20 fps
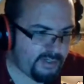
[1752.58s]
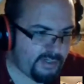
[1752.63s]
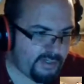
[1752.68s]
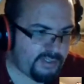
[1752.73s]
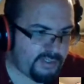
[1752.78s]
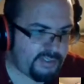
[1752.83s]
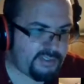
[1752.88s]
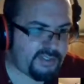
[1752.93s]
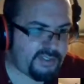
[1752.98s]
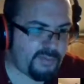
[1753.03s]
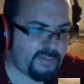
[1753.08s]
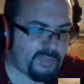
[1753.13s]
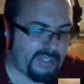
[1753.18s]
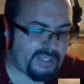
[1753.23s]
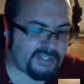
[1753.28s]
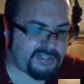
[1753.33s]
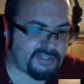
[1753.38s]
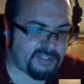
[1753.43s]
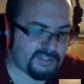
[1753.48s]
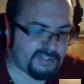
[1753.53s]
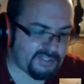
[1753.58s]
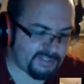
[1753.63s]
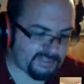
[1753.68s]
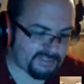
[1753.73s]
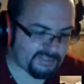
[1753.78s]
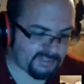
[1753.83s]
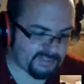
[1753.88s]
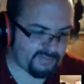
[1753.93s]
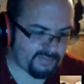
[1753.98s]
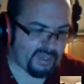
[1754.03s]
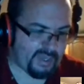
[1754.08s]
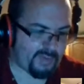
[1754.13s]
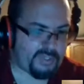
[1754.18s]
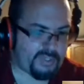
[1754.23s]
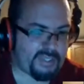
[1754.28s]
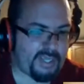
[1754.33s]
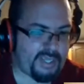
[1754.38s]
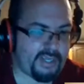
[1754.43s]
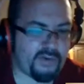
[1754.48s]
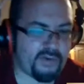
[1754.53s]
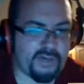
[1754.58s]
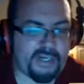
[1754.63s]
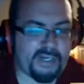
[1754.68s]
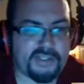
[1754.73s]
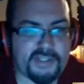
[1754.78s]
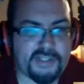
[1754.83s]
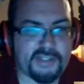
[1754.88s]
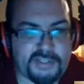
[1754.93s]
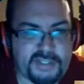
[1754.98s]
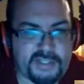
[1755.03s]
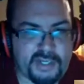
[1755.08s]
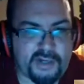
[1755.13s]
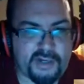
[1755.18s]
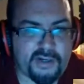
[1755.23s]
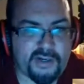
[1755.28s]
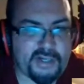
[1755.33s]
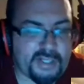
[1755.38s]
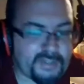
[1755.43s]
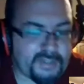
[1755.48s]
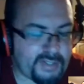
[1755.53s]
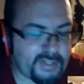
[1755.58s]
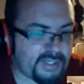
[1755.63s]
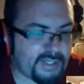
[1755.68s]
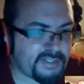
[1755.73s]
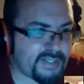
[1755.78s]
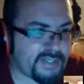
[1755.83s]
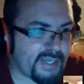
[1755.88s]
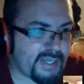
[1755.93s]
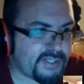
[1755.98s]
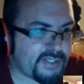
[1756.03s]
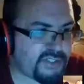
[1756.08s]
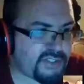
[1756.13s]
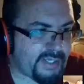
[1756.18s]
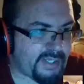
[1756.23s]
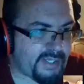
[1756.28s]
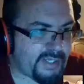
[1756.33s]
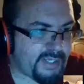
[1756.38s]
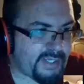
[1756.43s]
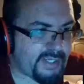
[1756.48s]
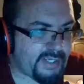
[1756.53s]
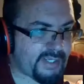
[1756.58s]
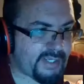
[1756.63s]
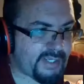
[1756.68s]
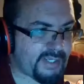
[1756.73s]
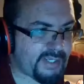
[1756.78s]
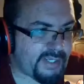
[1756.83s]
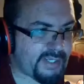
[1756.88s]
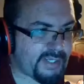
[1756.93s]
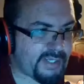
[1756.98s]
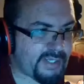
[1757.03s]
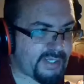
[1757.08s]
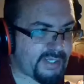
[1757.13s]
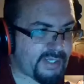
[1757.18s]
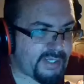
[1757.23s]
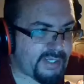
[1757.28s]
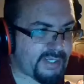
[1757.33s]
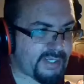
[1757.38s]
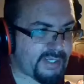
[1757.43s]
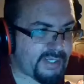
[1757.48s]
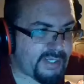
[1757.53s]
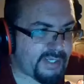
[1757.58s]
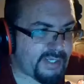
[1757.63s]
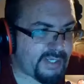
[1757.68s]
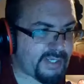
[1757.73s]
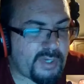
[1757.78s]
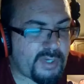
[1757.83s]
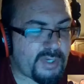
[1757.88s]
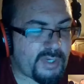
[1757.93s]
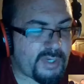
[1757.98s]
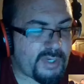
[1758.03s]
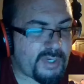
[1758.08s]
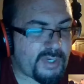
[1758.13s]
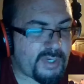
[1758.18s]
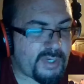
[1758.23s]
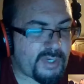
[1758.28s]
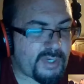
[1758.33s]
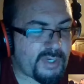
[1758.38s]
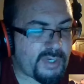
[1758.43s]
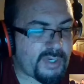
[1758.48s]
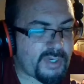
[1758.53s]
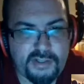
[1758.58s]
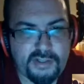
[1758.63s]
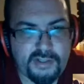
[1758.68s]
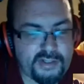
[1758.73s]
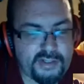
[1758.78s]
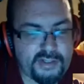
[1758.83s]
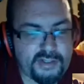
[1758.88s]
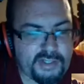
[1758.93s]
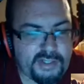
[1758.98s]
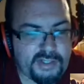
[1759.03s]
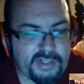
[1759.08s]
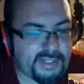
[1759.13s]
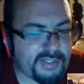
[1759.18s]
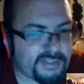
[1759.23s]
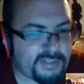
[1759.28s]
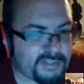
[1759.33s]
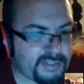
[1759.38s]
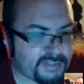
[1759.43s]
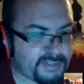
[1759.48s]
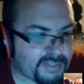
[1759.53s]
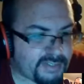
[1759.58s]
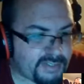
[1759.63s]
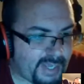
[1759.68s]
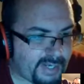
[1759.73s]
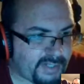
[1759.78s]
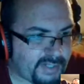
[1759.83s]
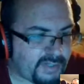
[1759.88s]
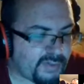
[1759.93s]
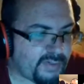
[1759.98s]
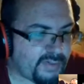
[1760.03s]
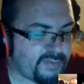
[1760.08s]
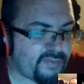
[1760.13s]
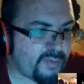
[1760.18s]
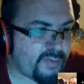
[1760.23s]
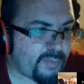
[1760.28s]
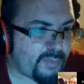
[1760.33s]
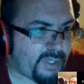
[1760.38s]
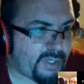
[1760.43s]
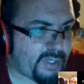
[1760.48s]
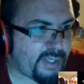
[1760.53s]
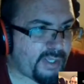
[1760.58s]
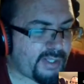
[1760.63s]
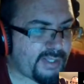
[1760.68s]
to me, his statistics have not been that great this year, and I think he's got a chance in a huge game on TV, and he's got to do it for me.